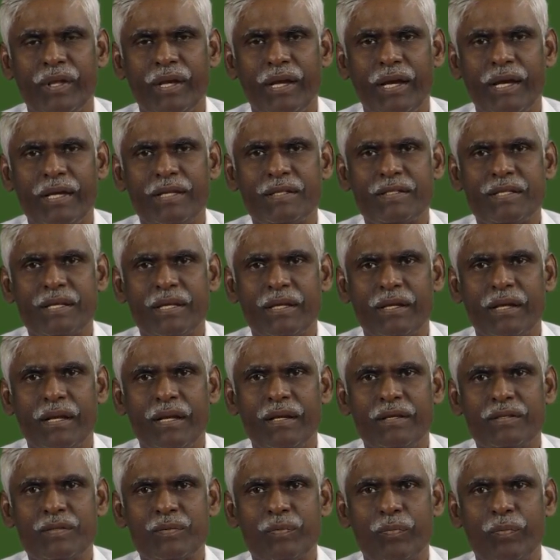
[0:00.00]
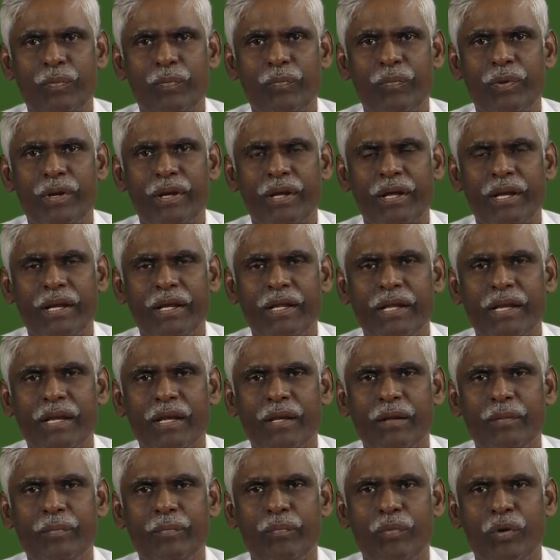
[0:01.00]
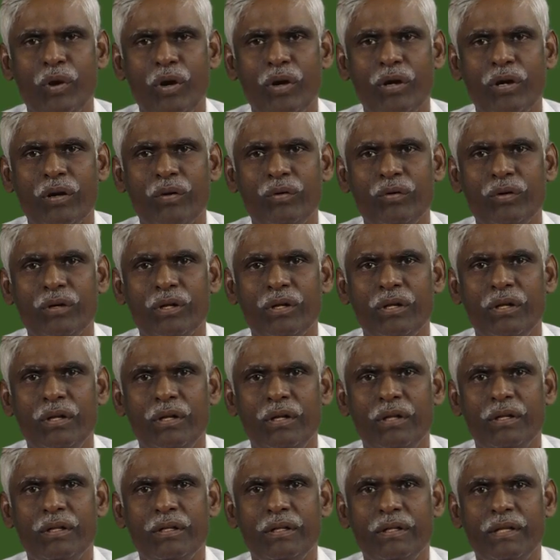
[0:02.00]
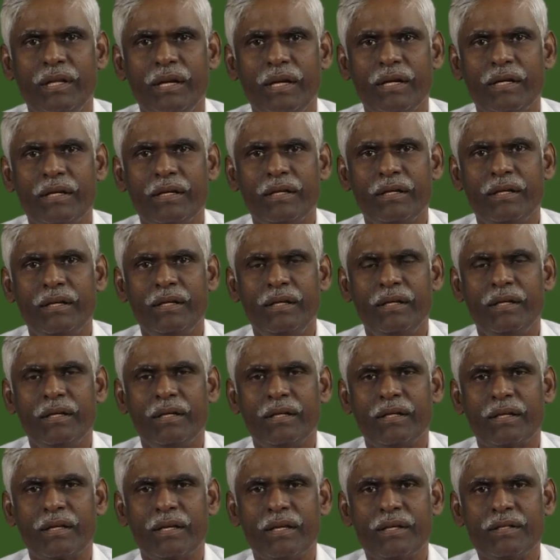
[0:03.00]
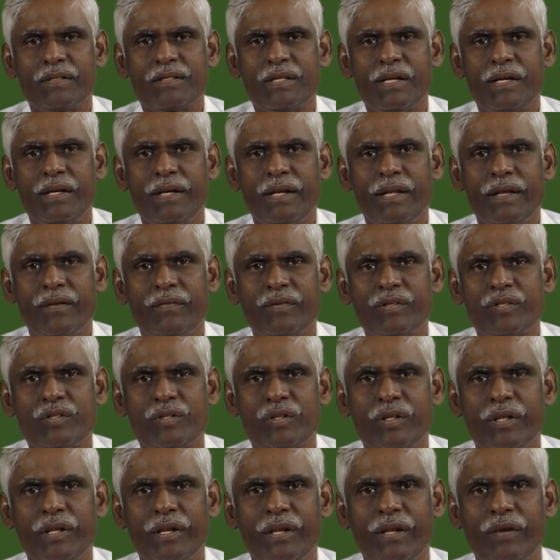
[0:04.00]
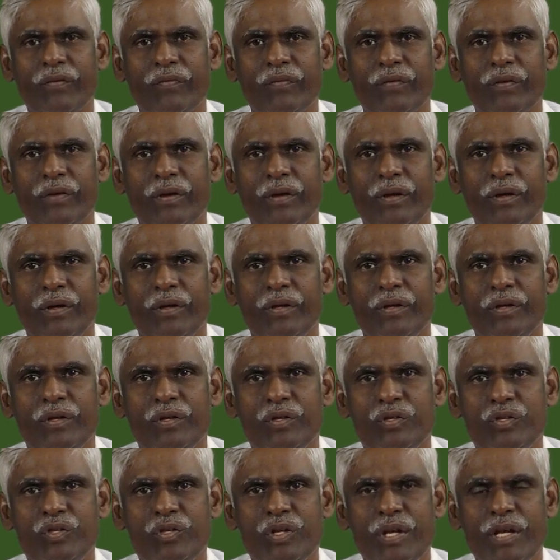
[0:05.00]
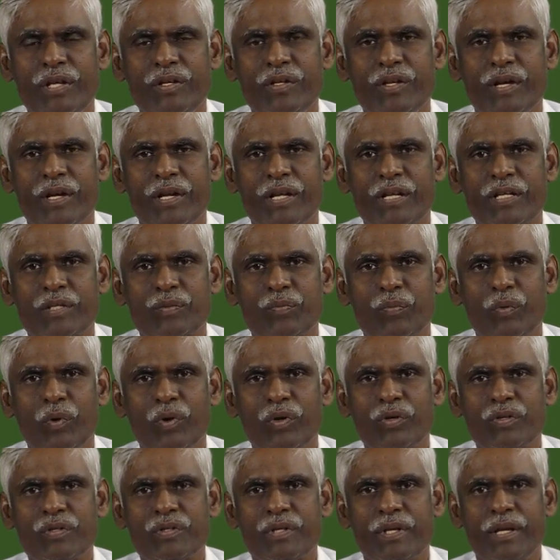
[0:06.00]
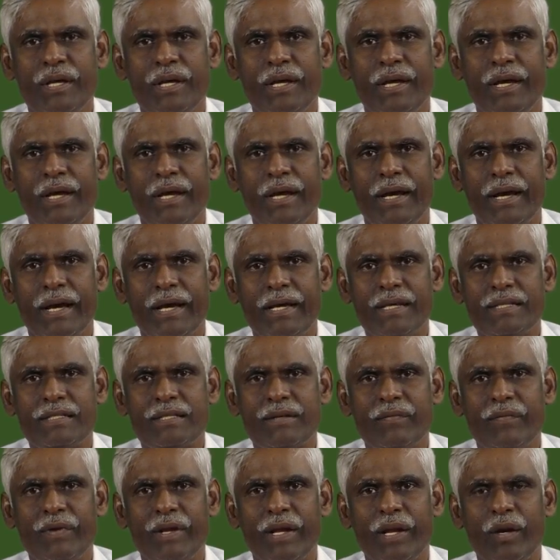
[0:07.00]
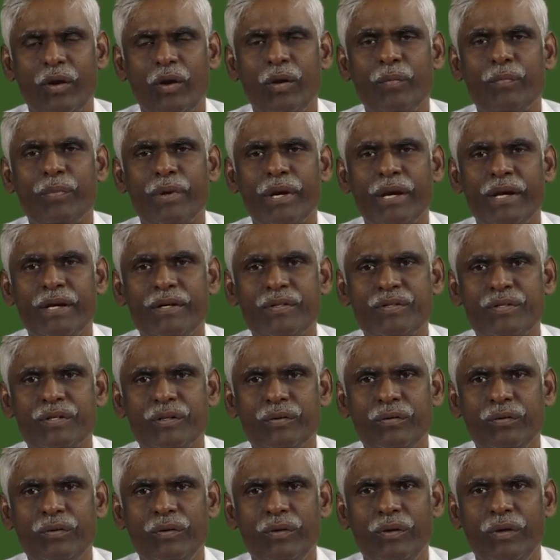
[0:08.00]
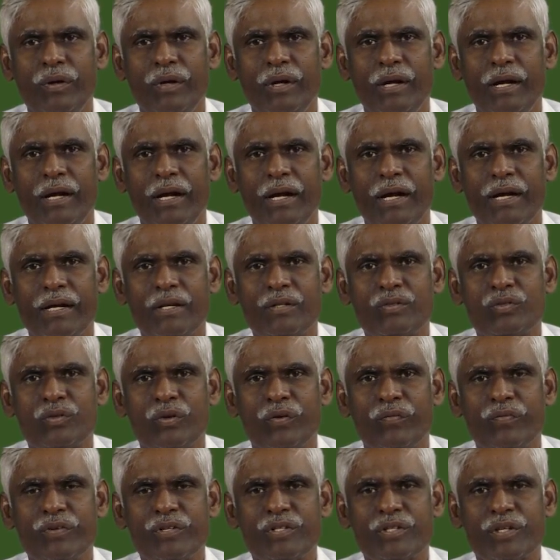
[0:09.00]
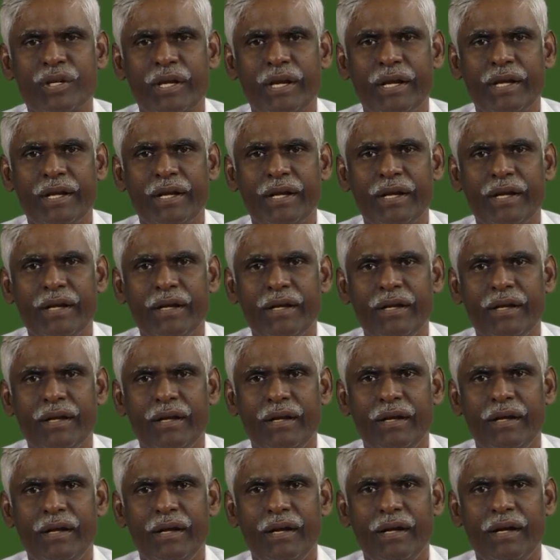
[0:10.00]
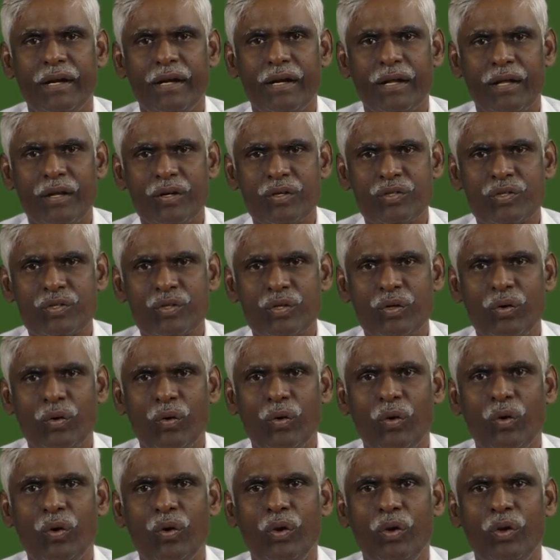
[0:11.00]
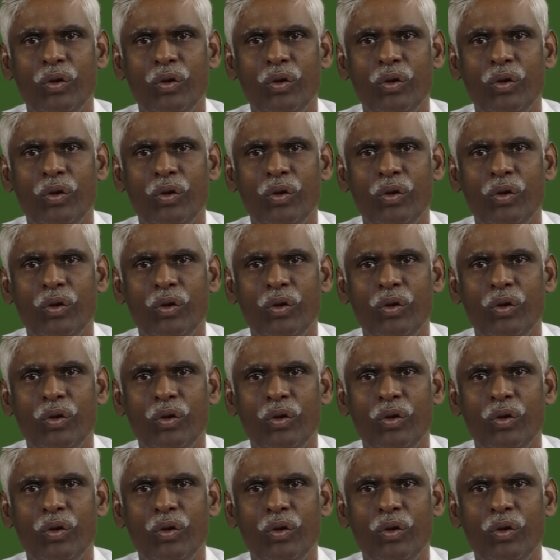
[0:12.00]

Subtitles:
as he clearly brought out that Kingsley Davis' theory of change and response is a very comprehensive and sophisticated, and also